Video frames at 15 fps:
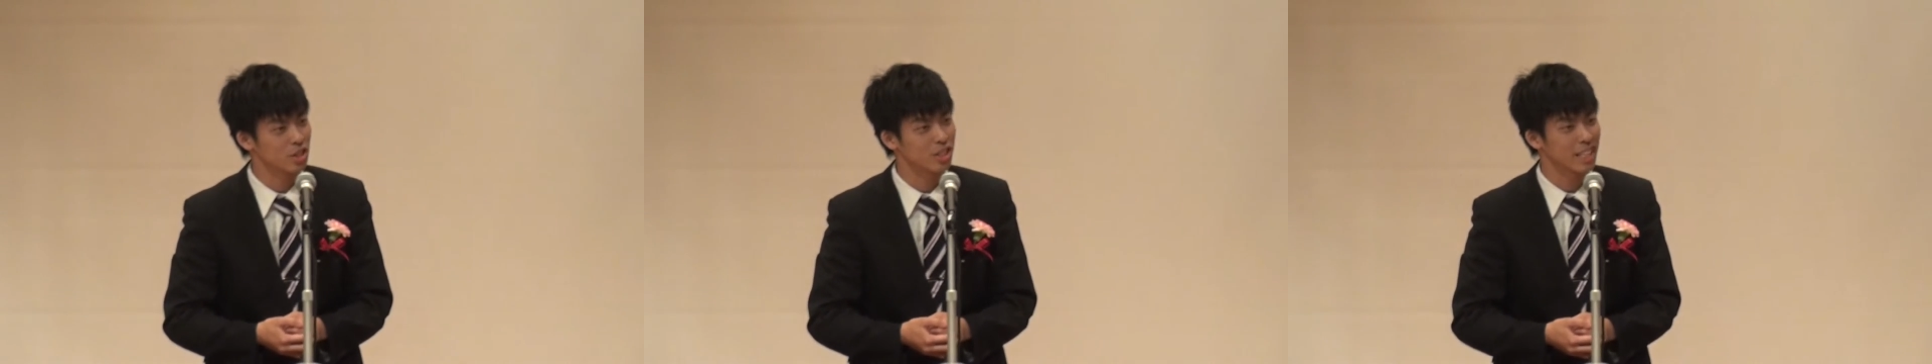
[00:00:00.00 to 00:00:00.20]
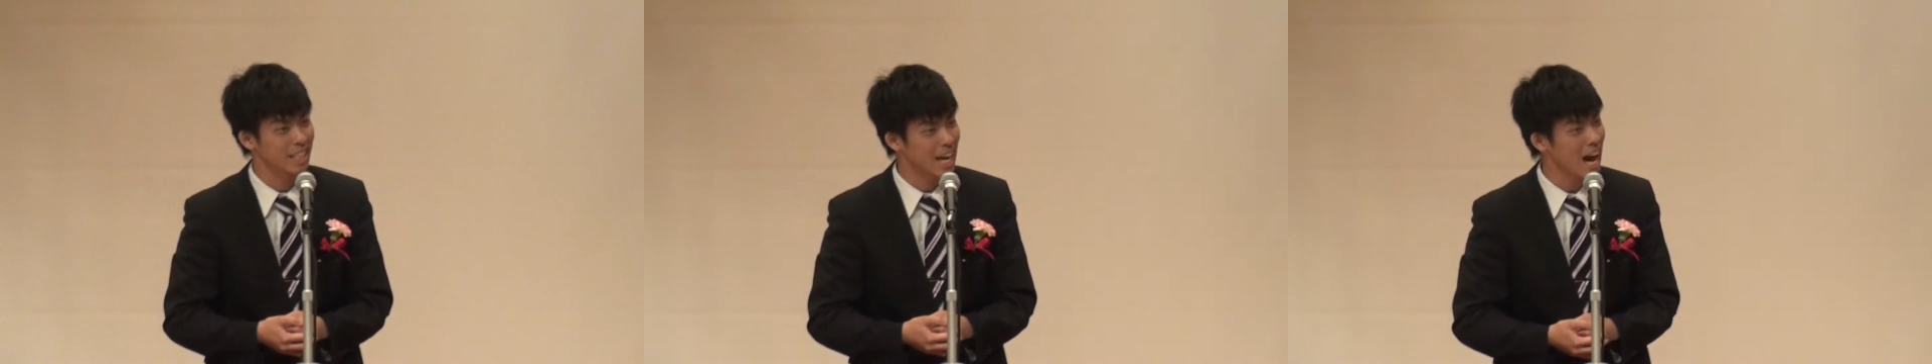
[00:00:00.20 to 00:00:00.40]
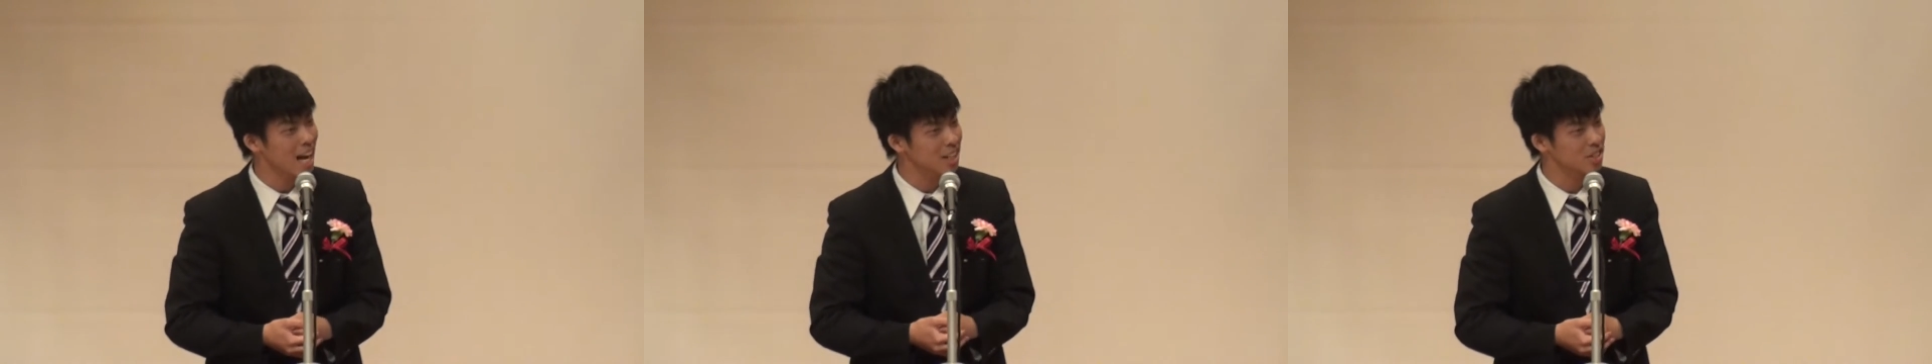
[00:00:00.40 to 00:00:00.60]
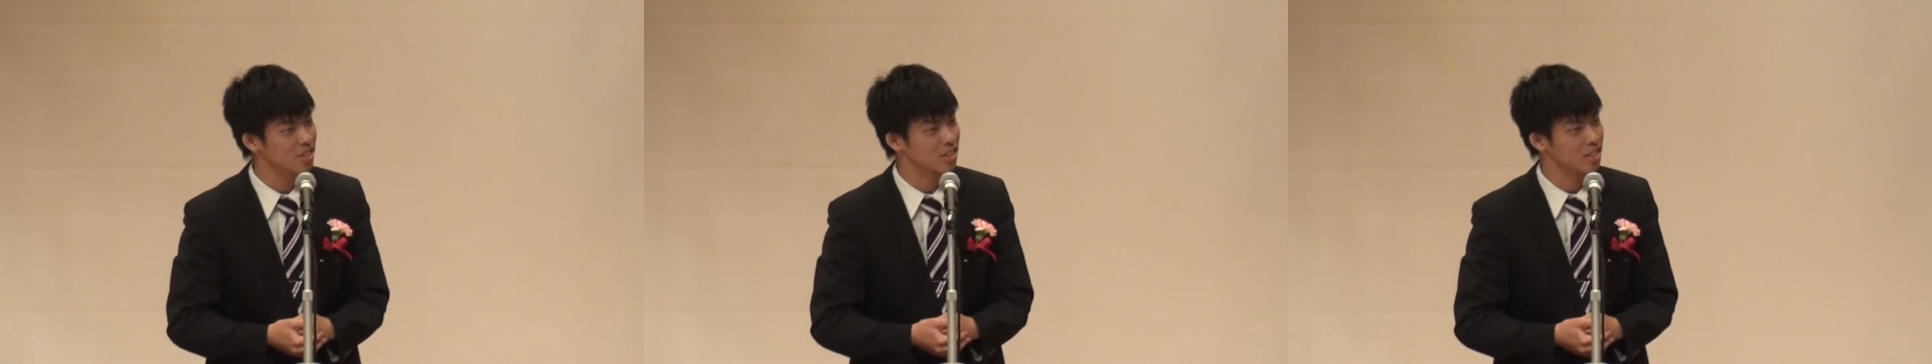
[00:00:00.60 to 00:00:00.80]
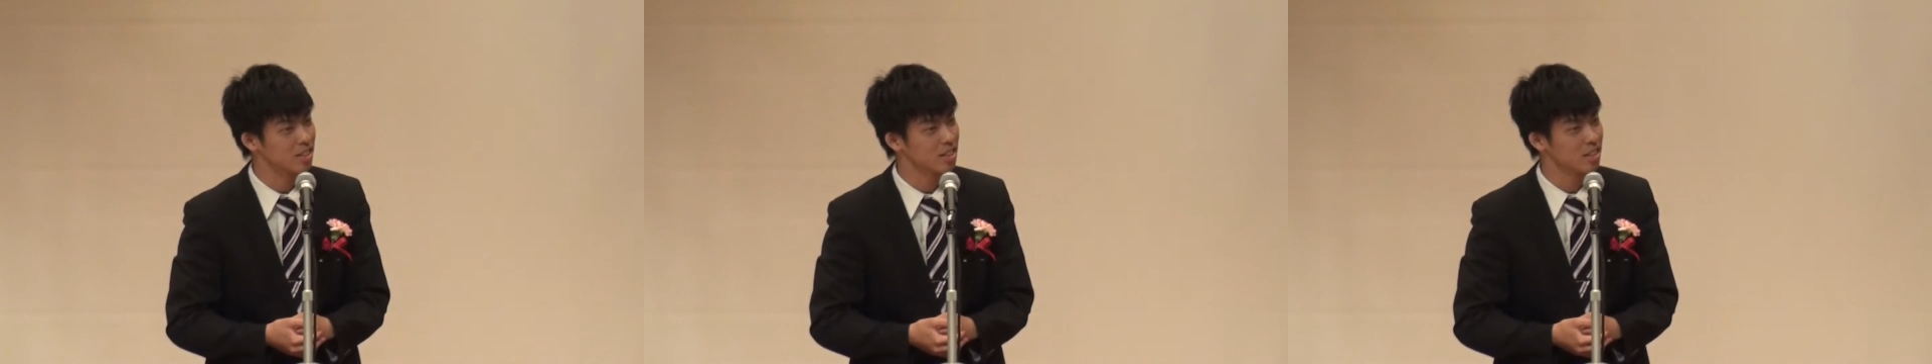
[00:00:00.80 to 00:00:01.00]
to take
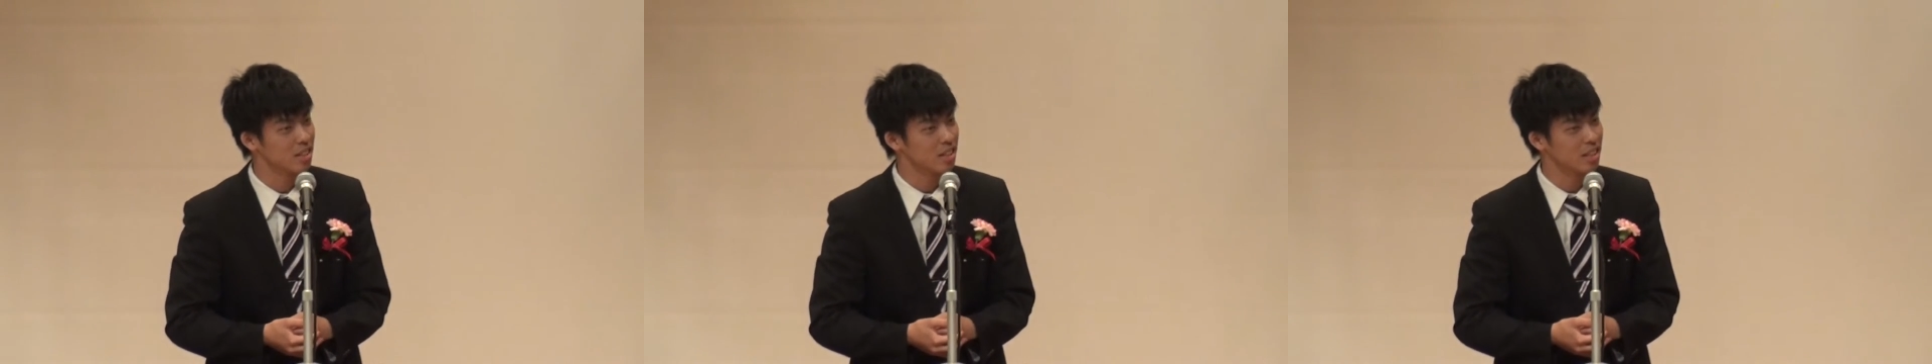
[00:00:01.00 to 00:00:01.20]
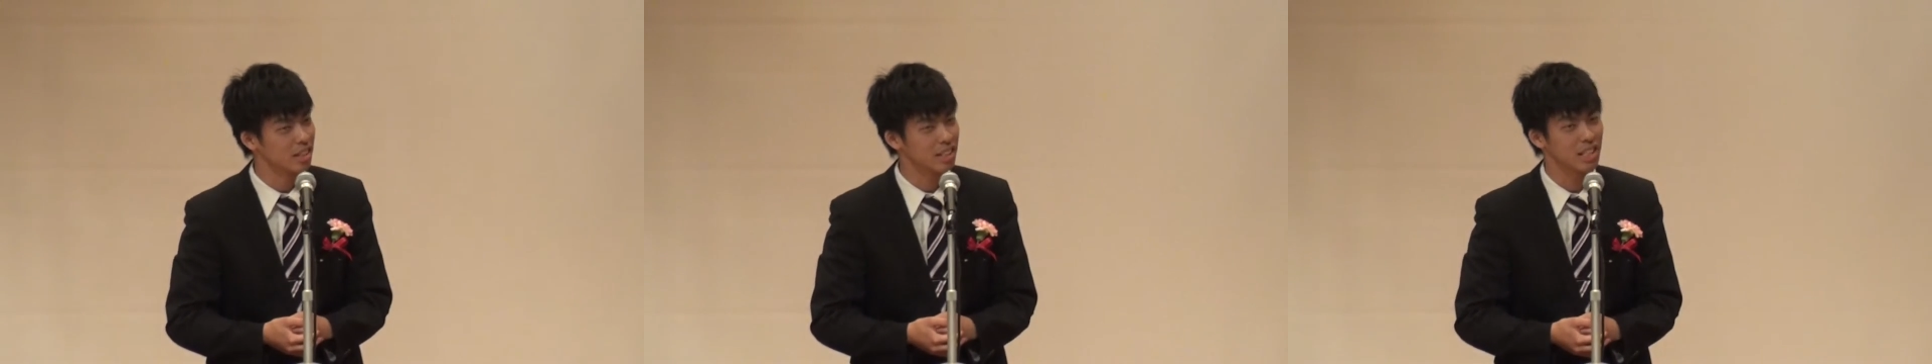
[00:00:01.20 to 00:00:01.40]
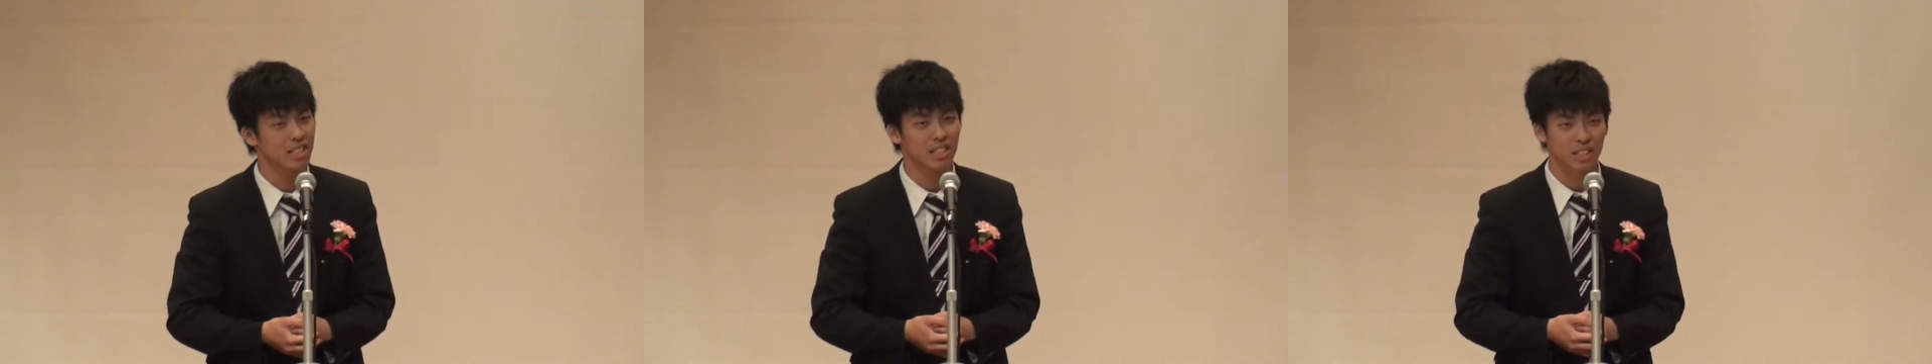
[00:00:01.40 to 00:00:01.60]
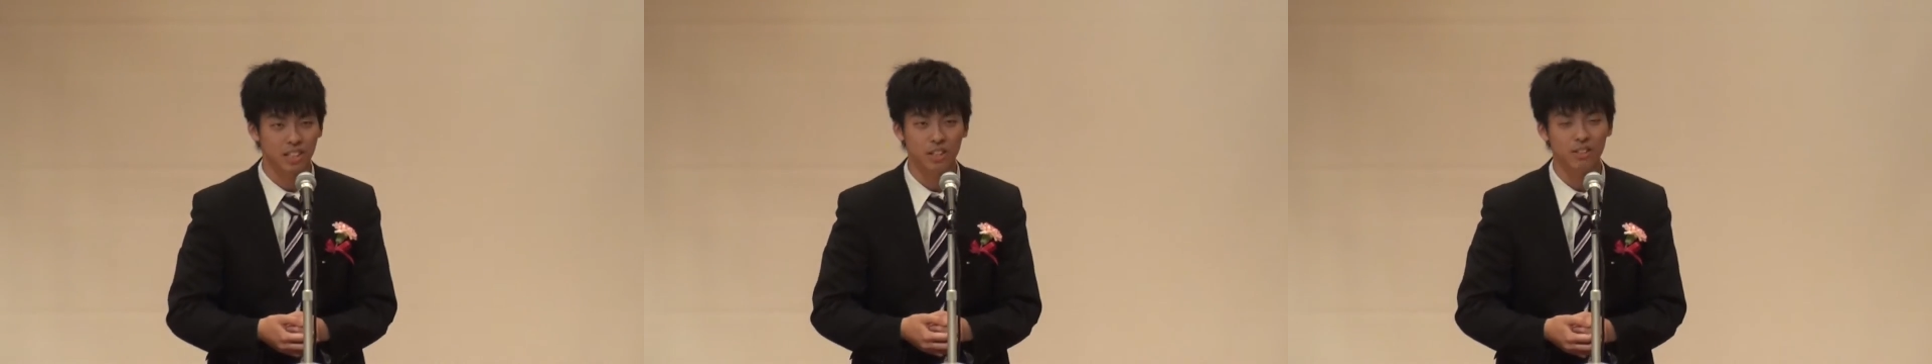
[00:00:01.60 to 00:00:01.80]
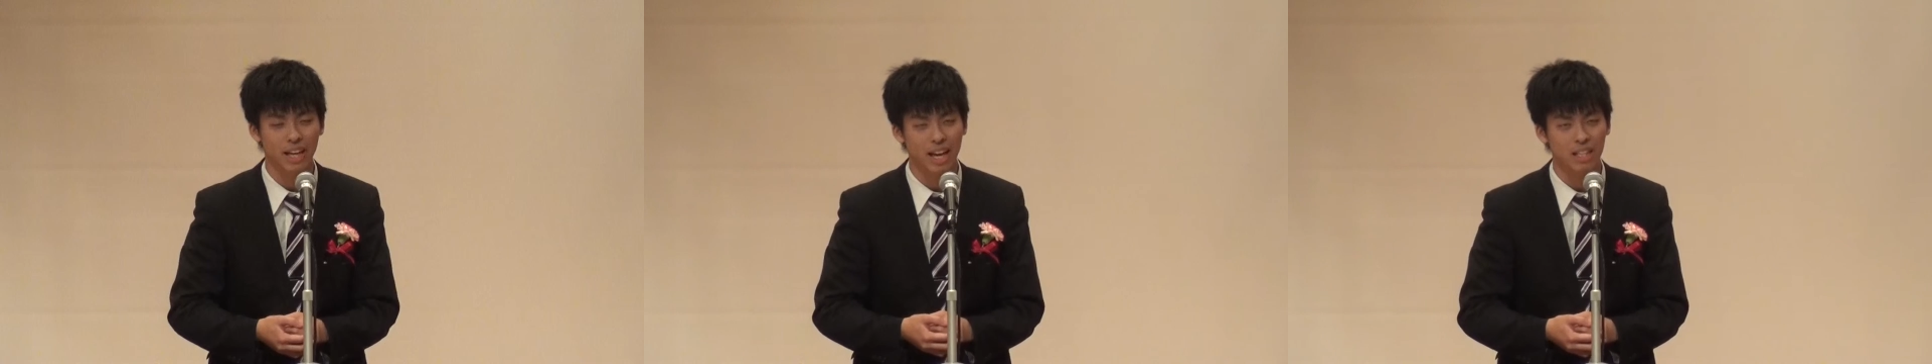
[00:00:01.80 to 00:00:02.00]
action against the
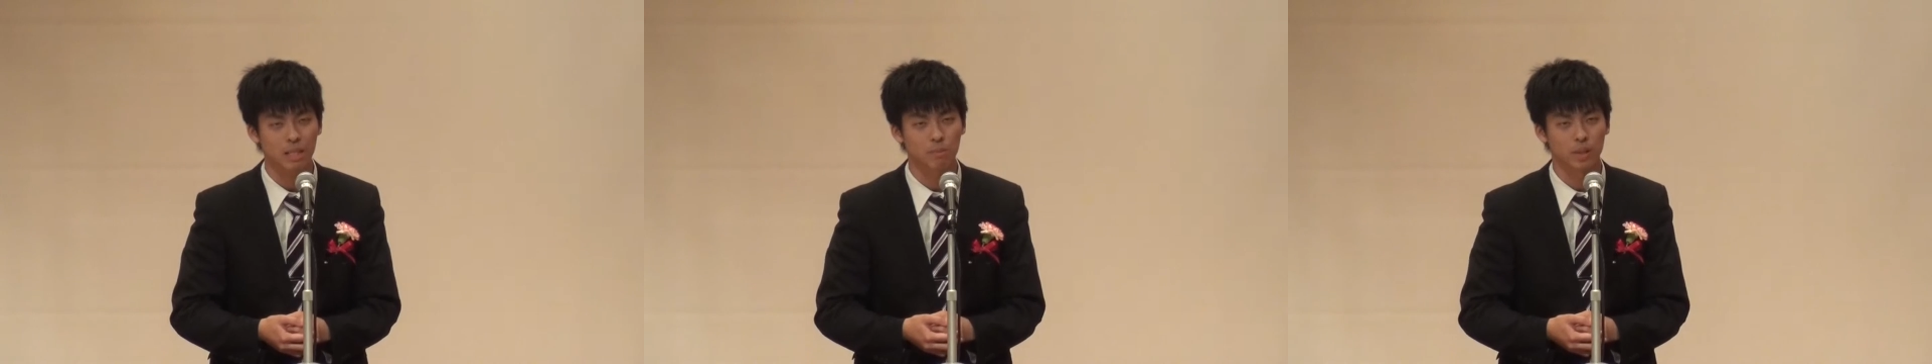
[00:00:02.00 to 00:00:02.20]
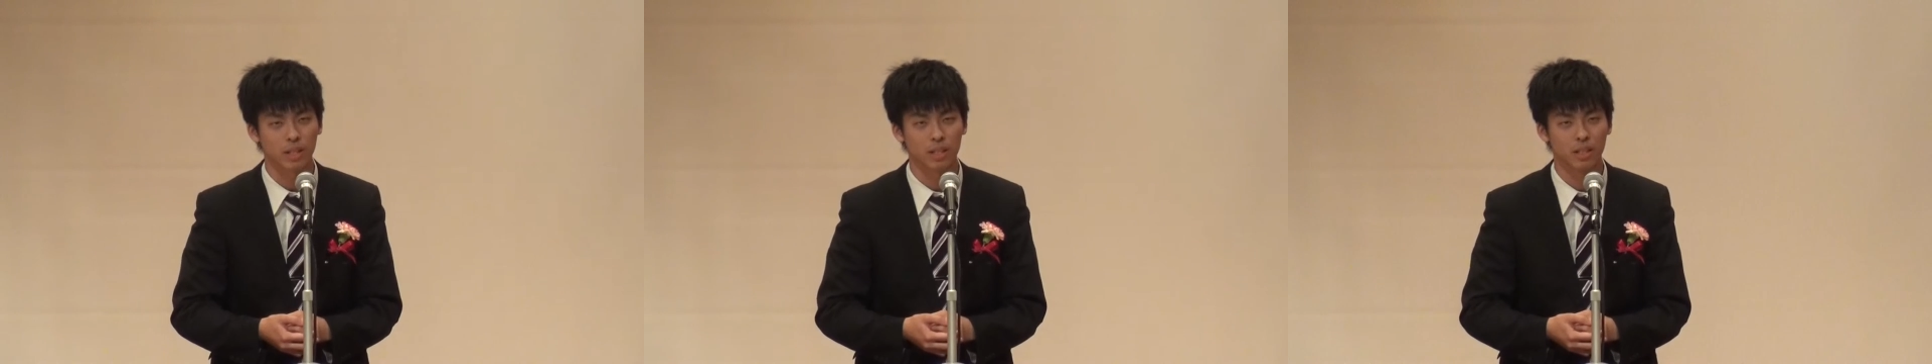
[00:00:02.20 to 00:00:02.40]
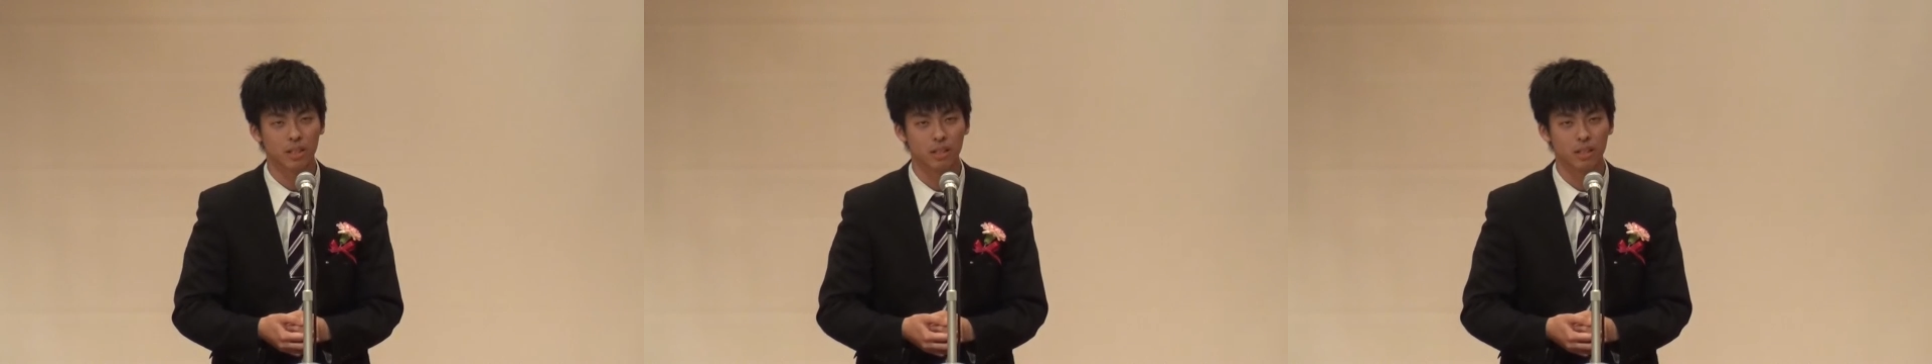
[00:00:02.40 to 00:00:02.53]
adult asthma.